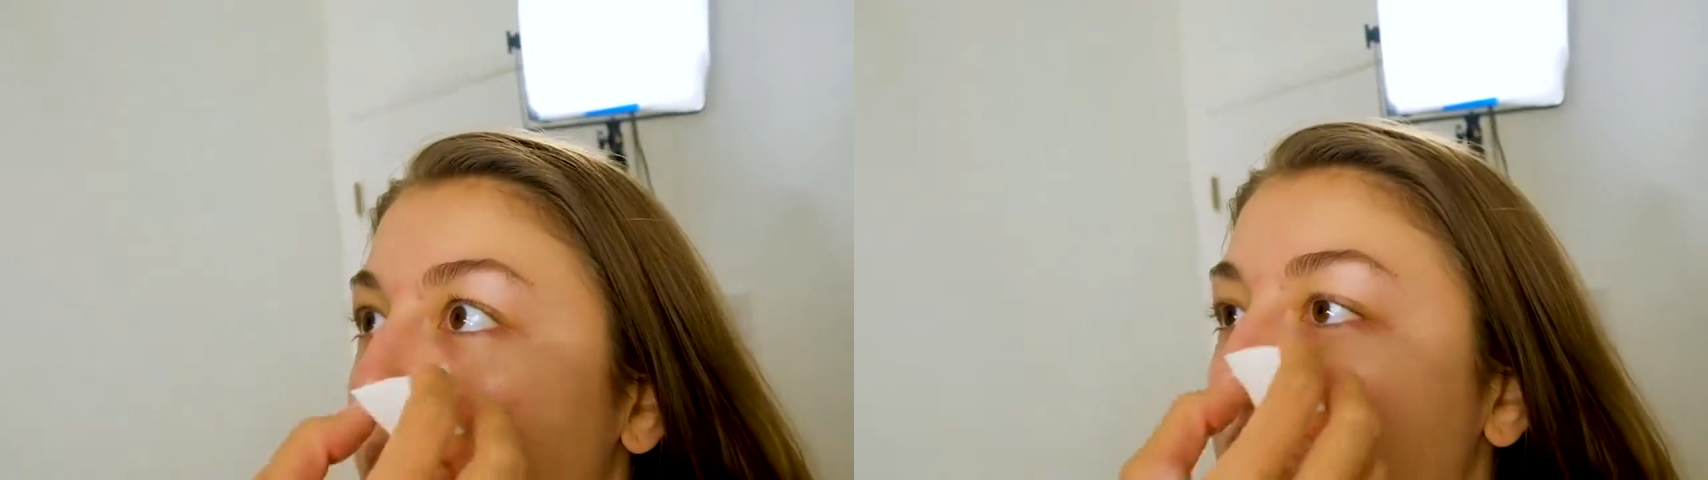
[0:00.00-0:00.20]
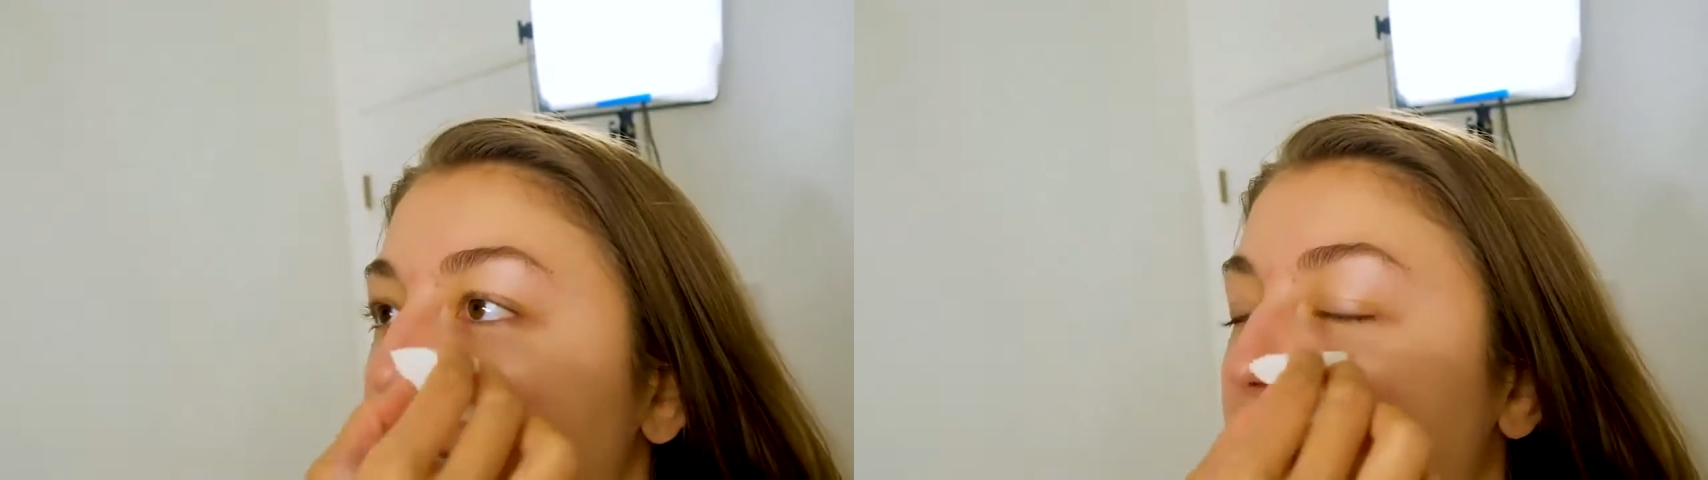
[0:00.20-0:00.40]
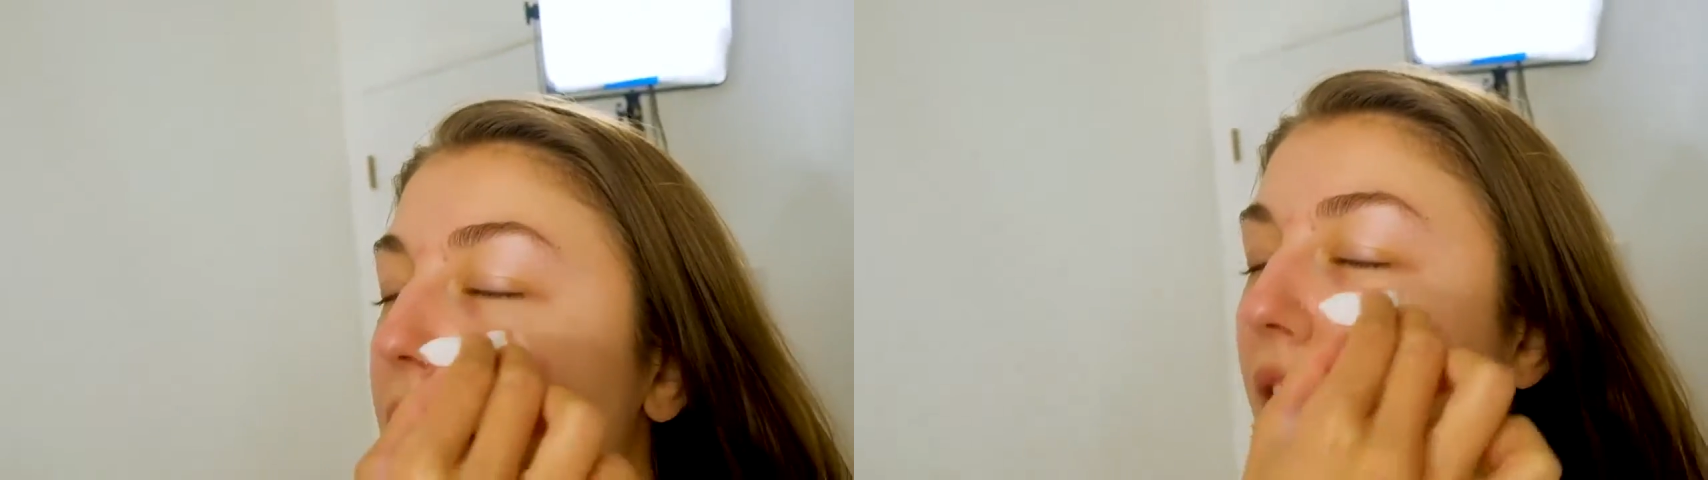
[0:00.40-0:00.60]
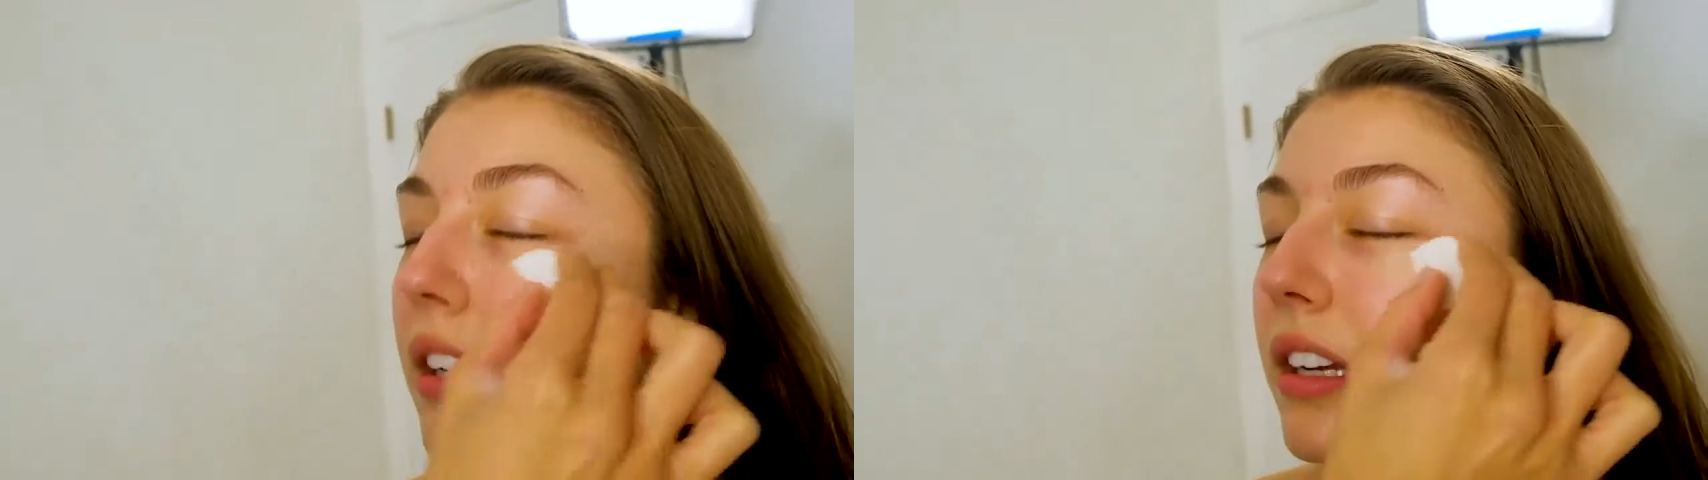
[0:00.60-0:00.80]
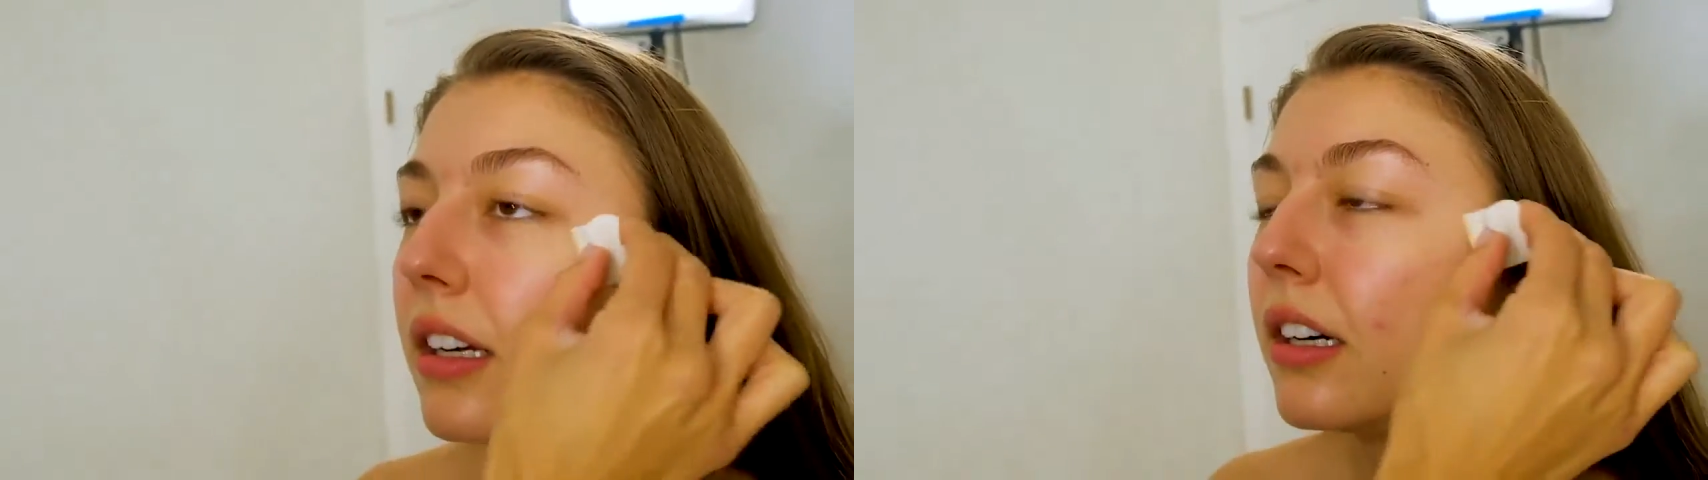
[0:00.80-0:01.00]
so...
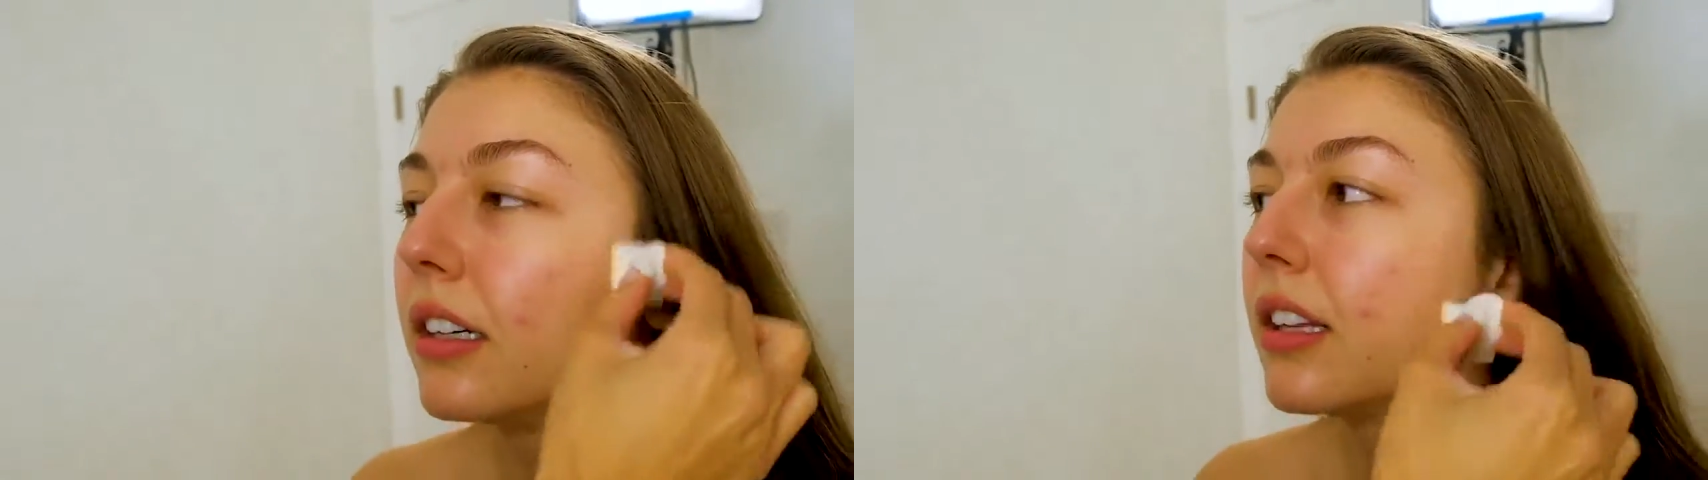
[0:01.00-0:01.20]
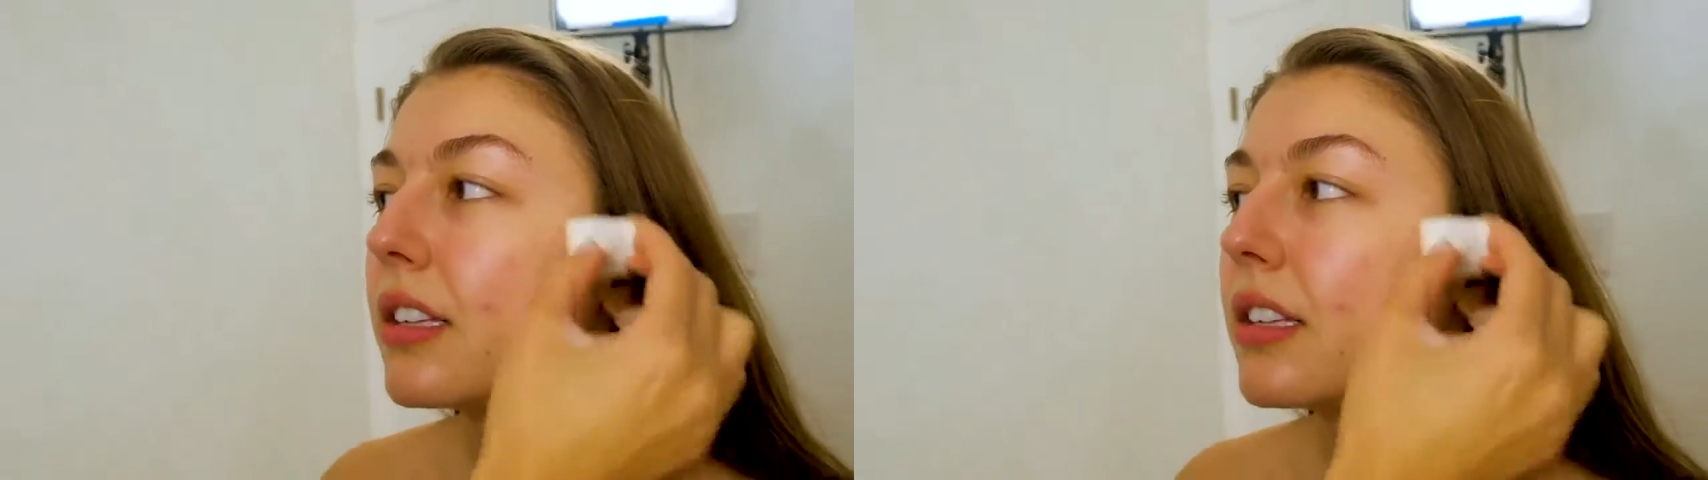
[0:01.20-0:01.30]
I